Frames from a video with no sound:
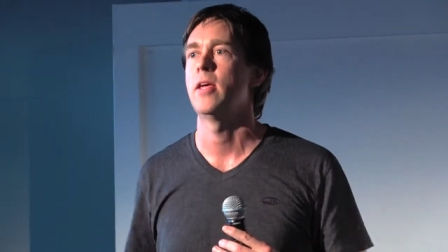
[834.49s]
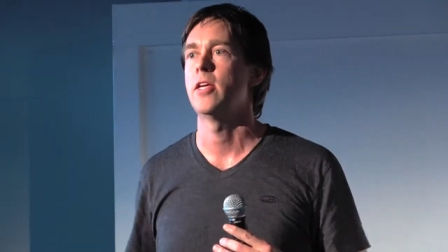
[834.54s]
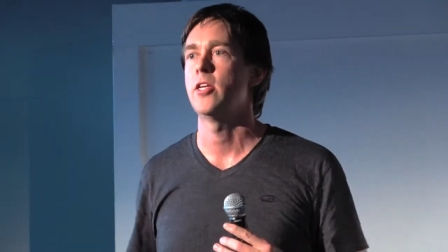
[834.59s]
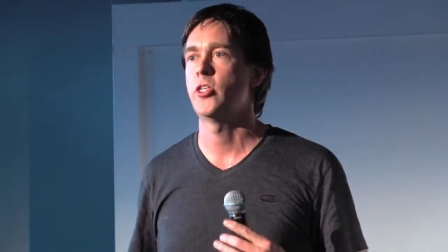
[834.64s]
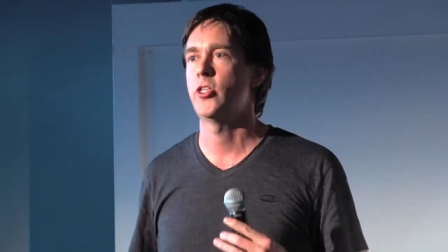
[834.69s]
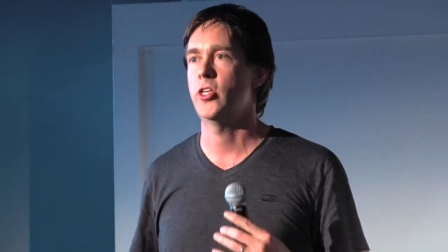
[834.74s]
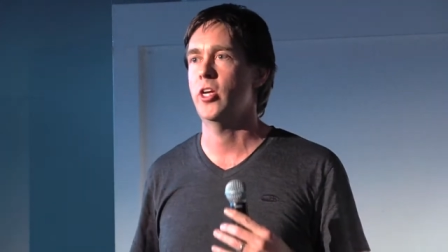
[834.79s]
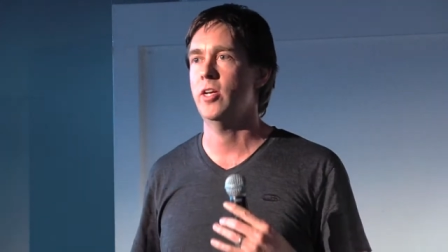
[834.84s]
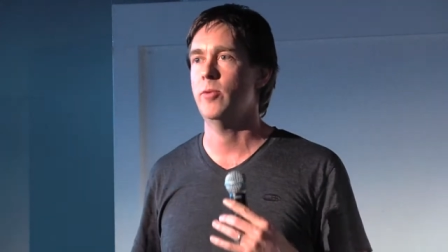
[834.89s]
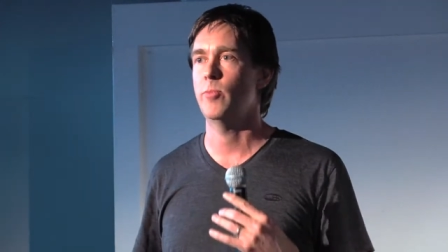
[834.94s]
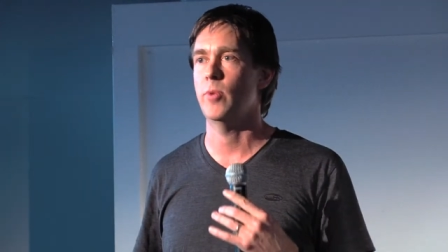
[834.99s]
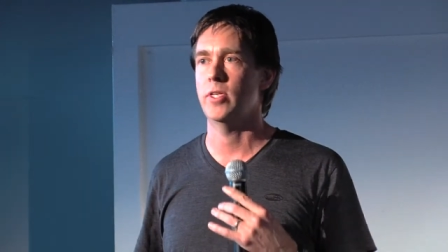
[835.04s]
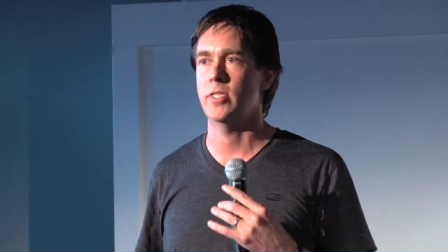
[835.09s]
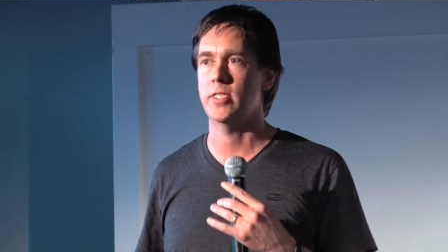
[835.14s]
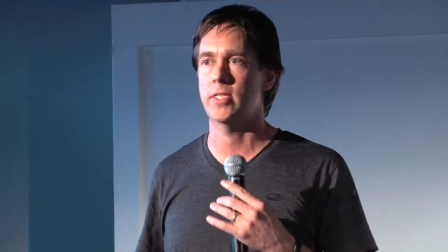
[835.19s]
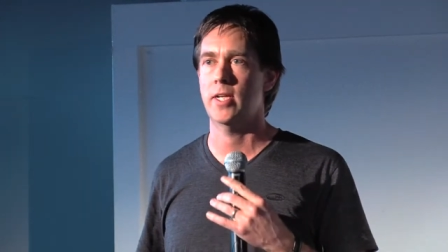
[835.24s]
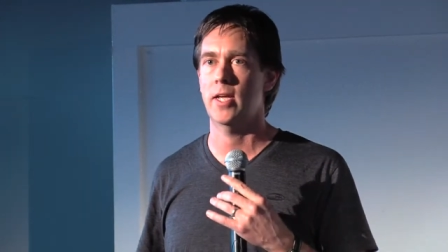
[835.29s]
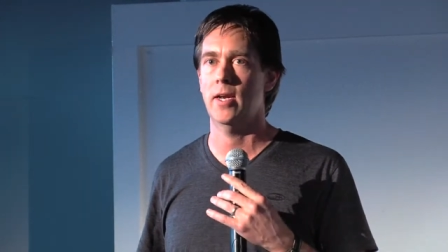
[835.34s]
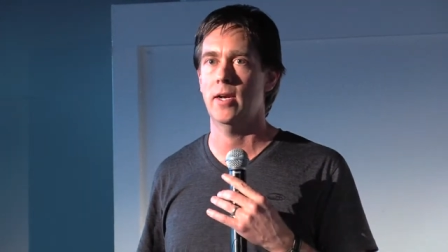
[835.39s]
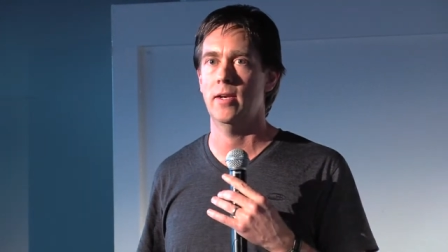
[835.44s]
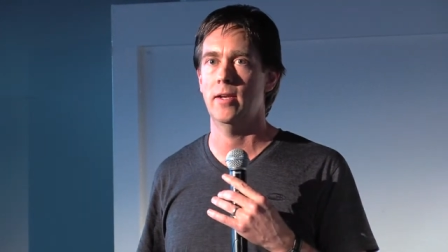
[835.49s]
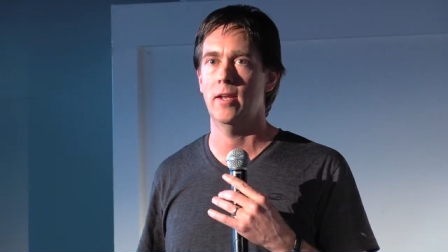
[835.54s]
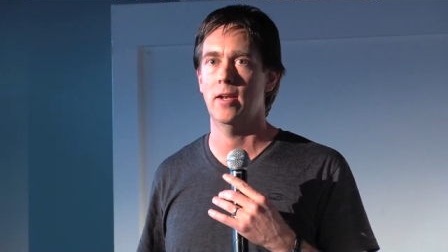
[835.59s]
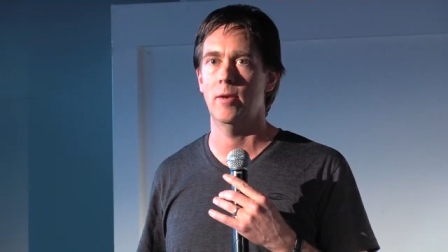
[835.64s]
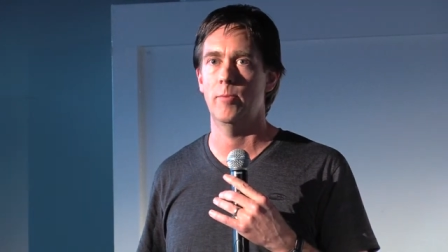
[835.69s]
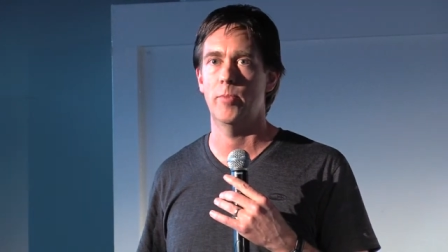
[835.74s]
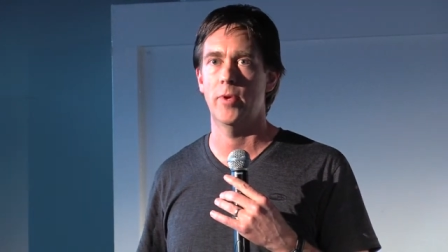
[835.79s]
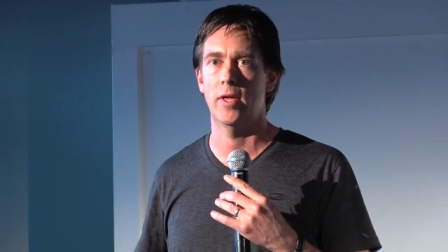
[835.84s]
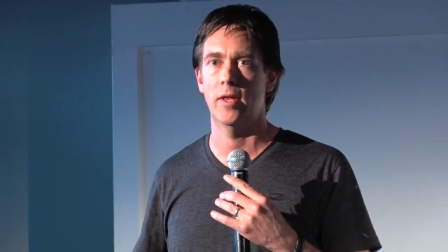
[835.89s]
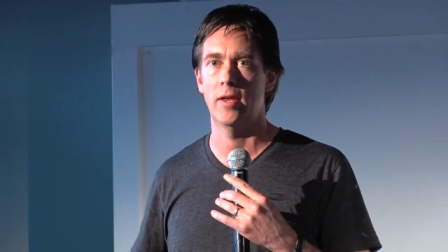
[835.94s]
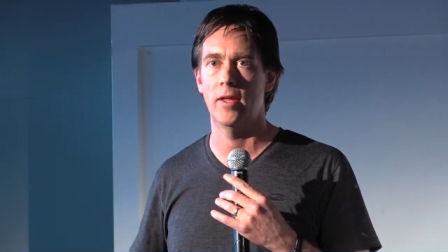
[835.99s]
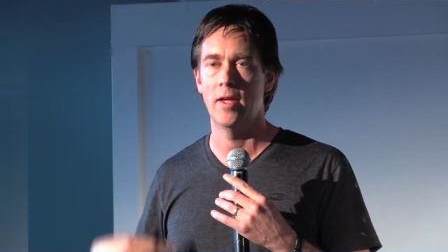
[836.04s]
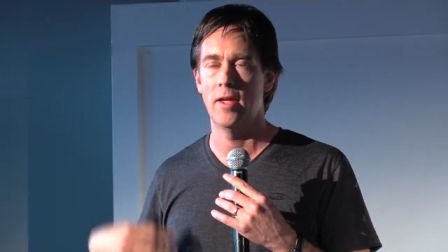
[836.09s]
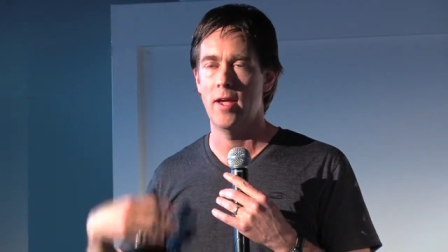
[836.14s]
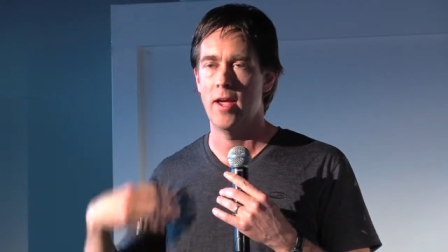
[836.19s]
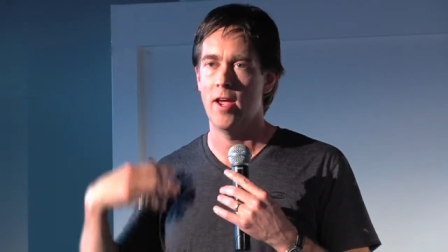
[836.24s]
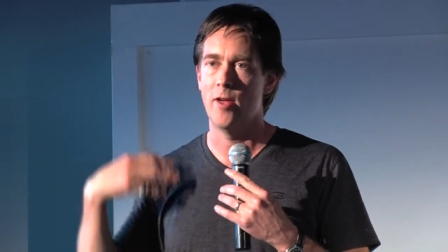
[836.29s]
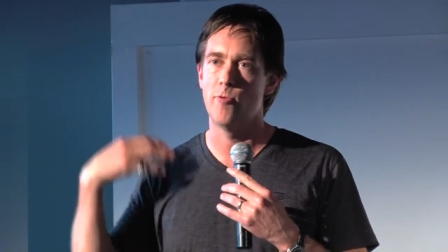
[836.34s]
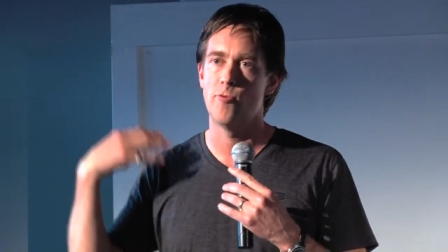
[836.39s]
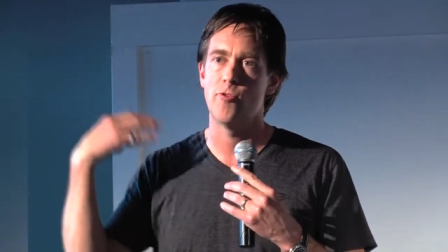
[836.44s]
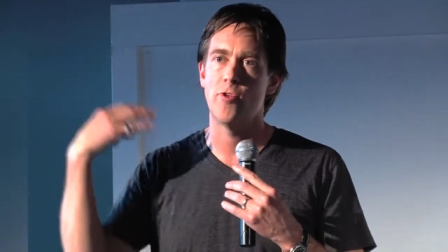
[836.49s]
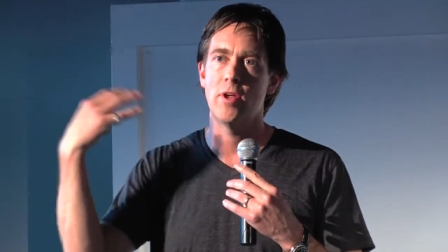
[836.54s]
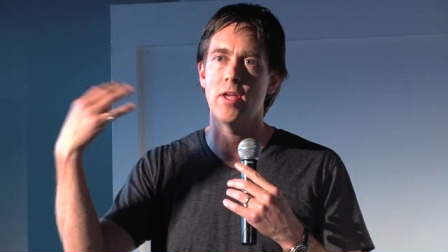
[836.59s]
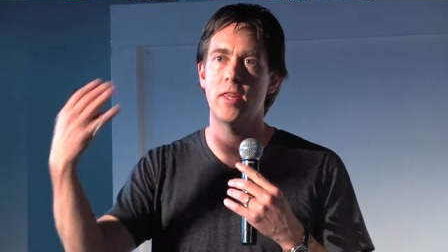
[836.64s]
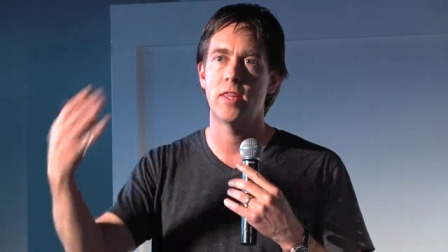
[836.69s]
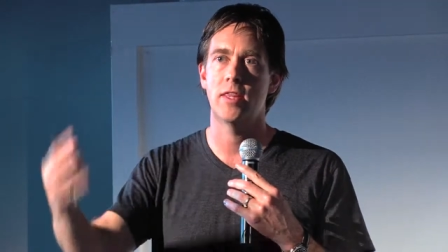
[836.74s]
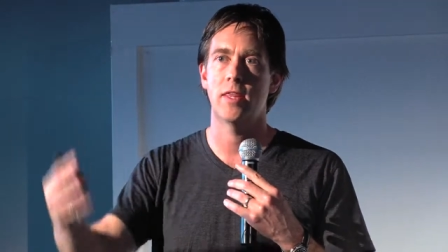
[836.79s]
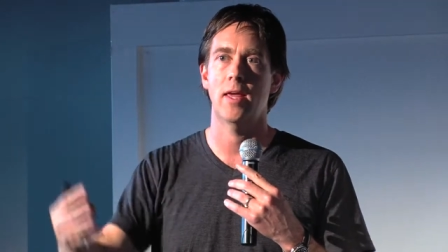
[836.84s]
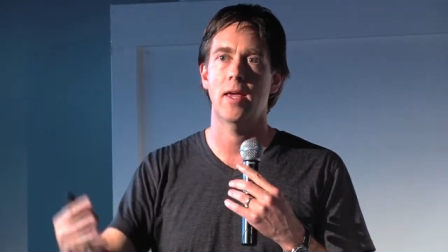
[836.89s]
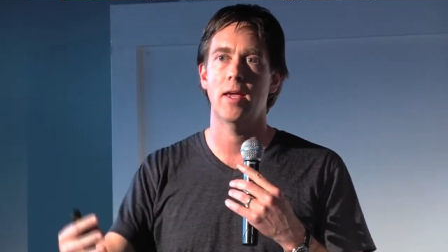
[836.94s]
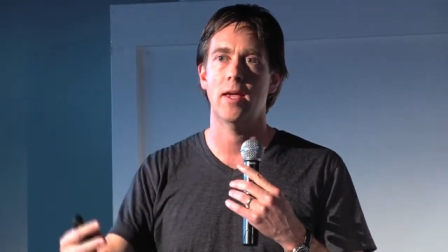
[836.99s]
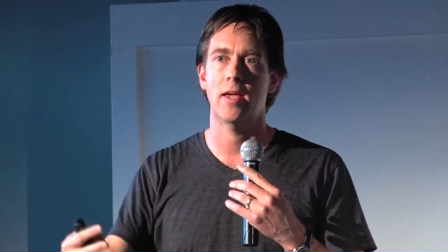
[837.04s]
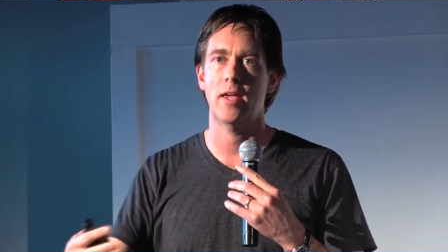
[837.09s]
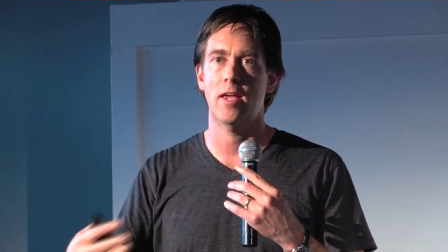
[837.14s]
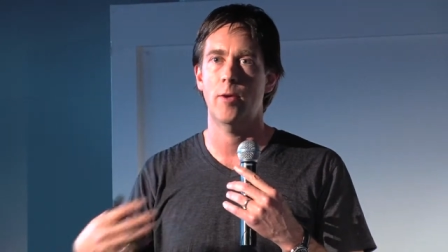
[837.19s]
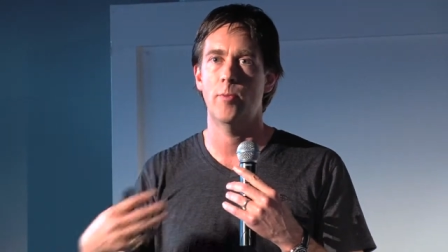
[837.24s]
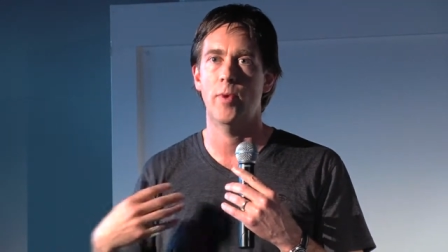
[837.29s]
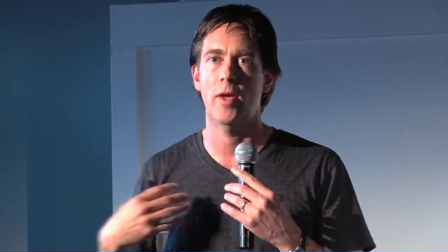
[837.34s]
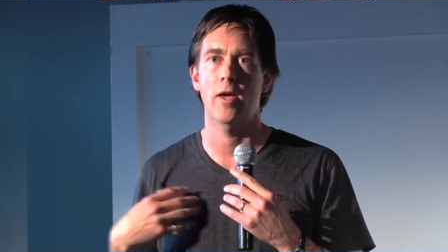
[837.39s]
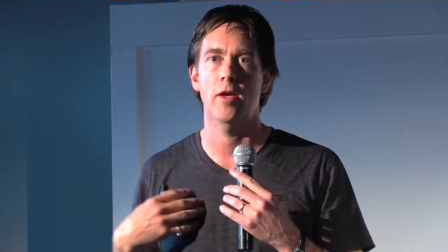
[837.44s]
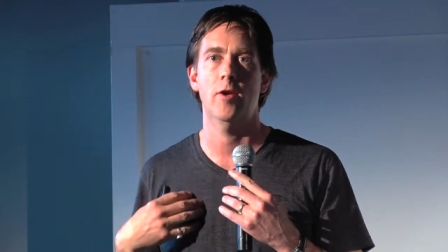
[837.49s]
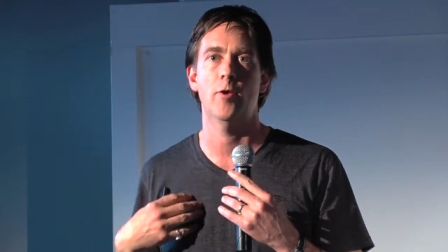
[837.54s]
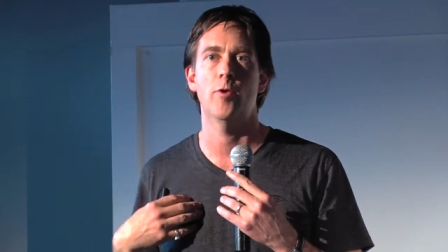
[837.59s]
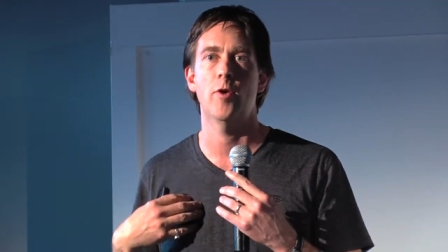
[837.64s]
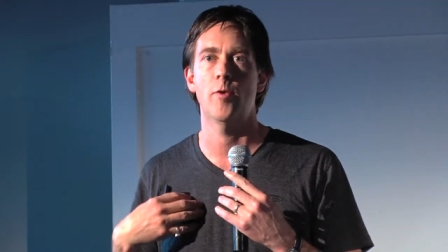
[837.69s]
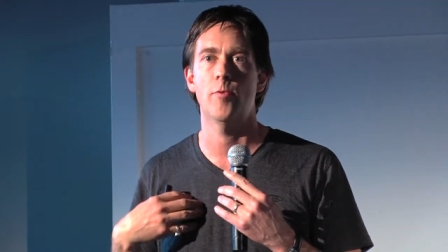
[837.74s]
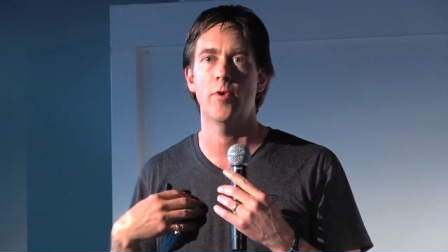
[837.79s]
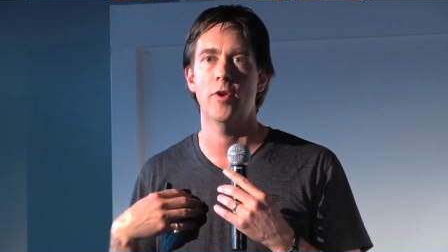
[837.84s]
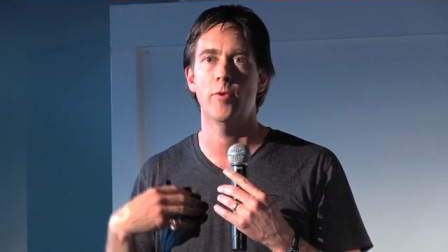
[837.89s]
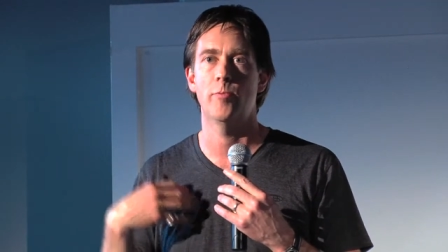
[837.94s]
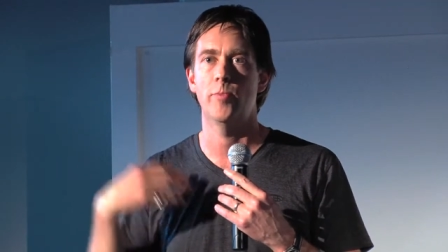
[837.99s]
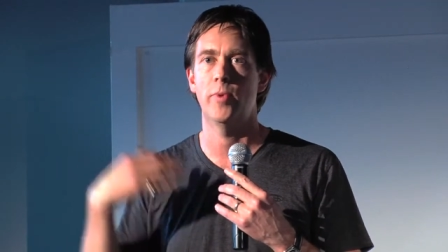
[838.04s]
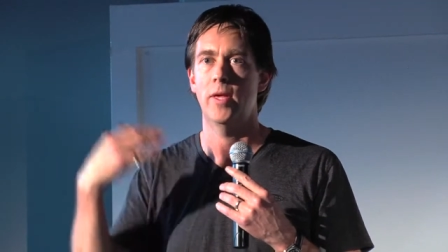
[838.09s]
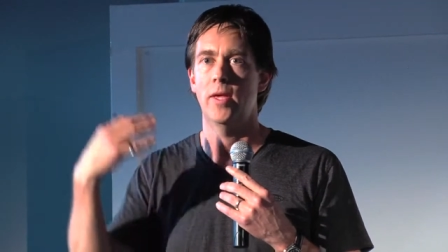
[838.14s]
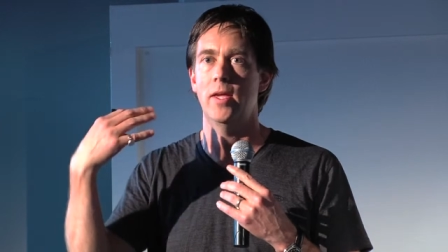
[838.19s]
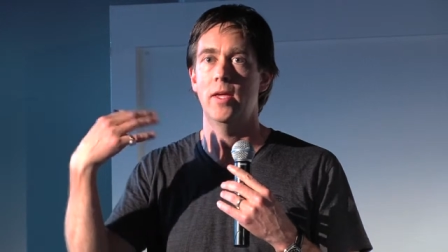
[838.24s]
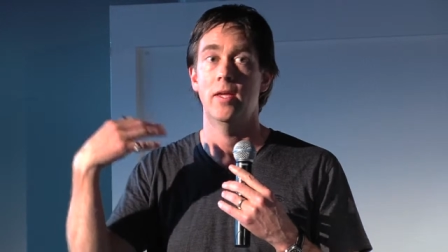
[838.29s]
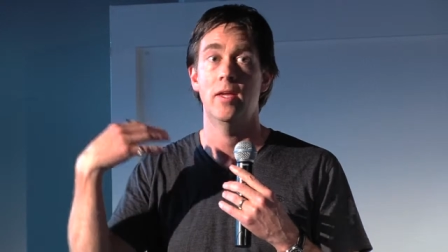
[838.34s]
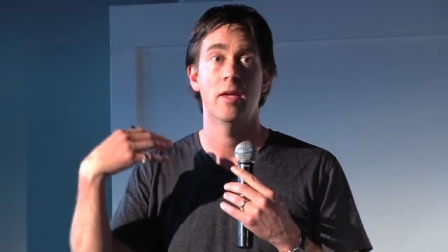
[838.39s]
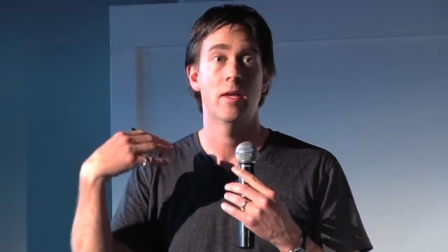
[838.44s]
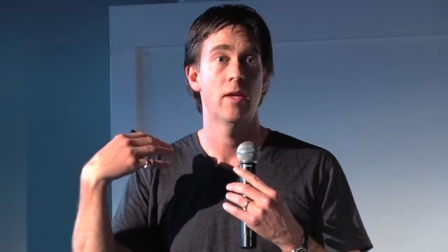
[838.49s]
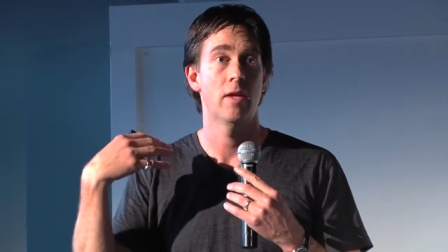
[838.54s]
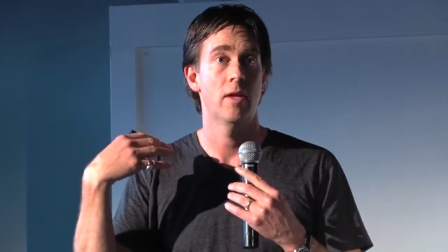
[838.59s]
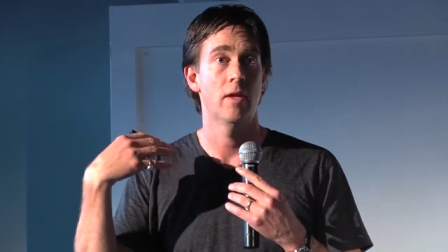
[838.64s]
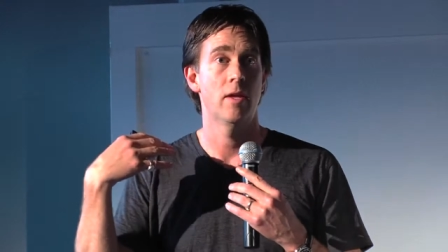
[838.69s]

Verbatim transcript: shed my skin a little bit and rethink about who I want to be